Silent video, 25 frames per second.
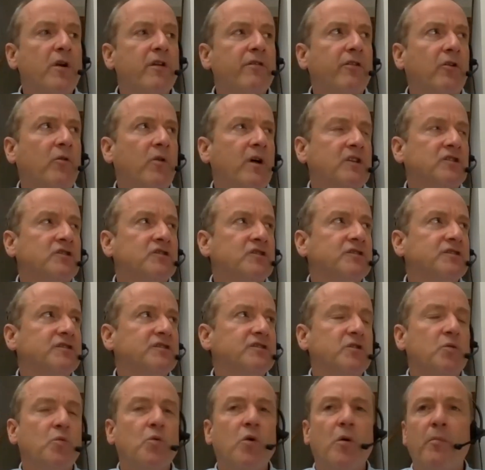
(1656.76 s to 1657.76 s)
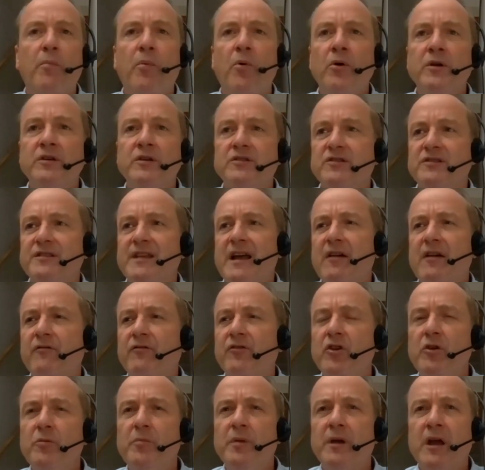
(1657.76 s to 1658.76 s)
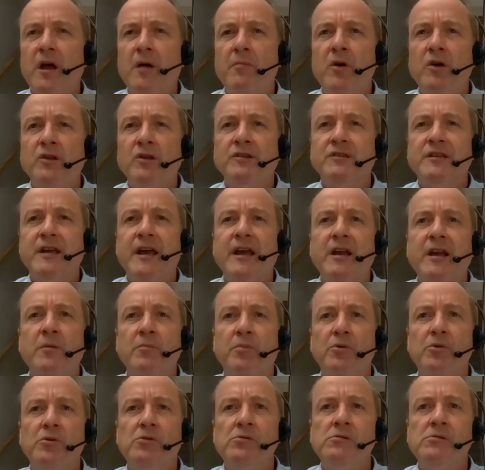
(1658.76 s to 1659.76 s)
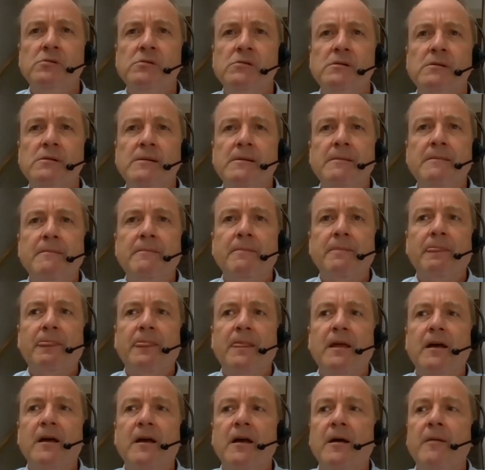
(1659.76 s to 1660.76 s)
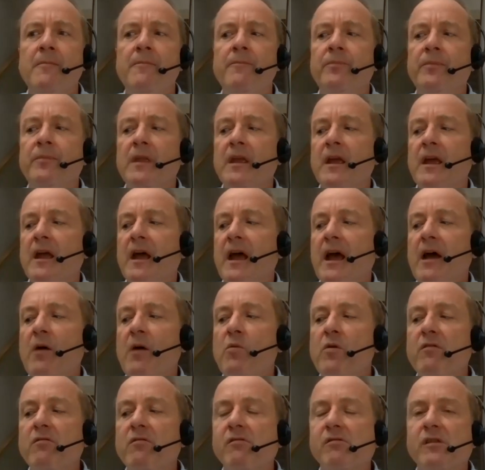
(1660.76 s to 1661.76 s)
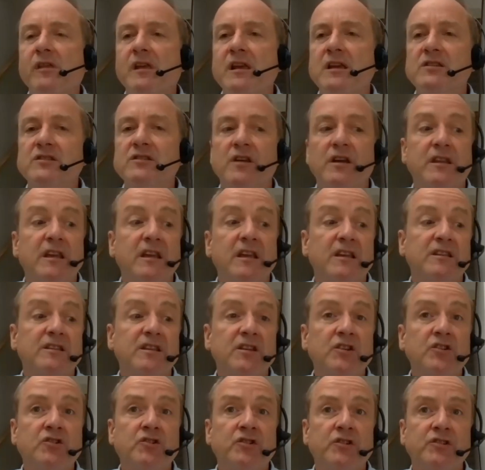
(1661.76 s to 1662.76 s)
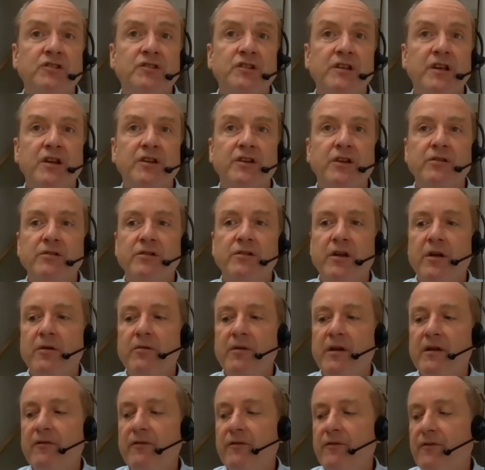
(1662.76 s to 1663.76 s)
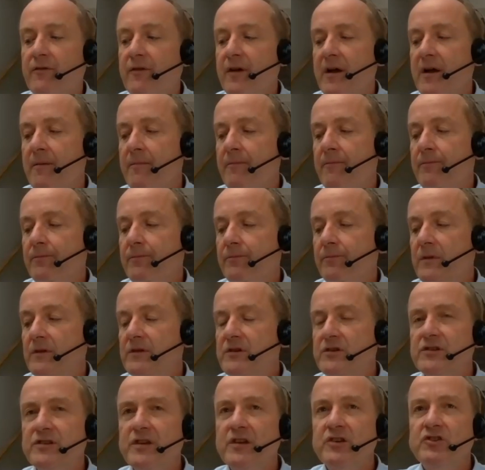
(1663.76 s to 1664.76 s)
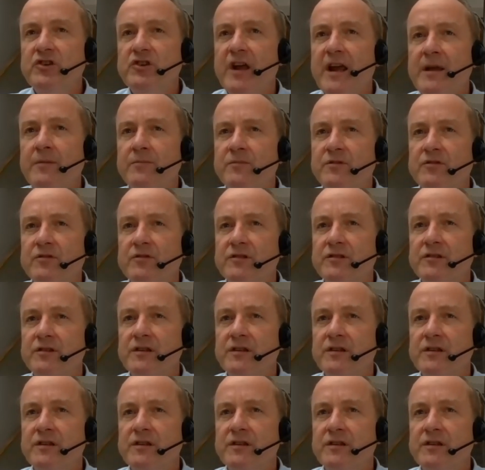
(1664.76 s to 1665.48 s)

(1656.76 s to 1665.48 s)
of the questions is, at what point does that view become untenable? And one of the things that I think is interesting, I don't know if did you say James, Christy?